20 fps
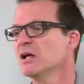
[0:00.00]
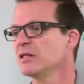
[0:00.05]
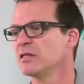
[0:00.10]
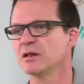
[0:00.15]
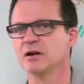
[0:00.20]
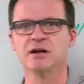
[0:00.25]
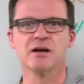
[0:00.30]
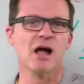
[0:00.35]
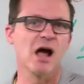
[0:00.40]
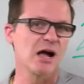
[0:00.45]

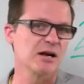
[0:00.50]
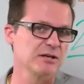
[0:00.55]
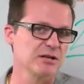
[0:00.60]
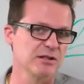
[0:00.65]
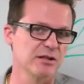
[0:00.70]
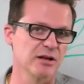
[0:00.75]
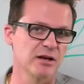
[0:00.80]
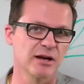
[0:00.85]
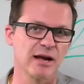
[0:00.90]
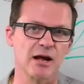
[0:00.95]
that it got to
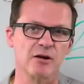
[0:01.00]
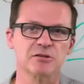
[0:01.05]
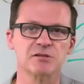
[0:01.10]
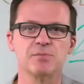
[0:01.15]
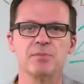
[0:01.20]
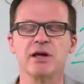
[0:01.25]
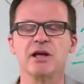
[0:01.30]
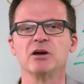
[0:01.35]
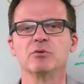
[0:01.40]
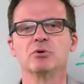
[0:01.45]
the accounts
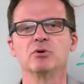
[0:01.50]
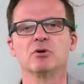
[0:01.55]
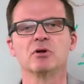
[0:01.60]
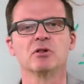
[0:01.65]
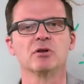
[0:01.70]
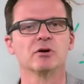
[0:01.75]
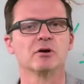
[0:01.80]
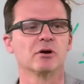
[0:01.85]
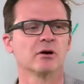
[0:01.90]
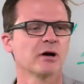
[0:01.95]
payable
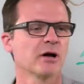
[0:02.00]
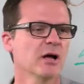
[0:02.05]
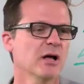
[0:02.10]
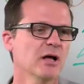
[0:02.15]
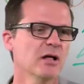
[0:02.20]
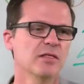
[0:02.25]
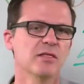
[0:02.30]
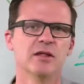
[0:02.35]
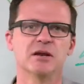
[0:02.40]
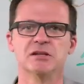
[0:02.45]
clerk,
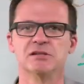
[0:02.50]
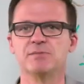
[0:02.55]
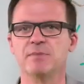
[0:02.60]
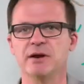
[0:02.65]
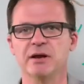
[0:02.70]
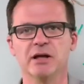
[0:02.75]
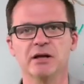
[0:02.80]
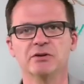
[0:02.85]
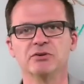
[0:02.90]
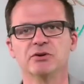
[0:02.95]
that it's
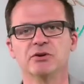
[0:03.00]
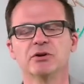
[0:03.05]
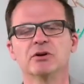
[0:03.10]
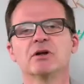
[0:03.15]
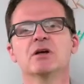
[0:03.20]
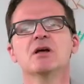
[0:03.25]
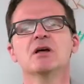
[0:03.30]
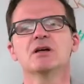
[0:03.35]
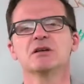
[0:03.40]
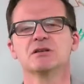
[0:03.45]
been
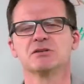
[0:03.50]
entered.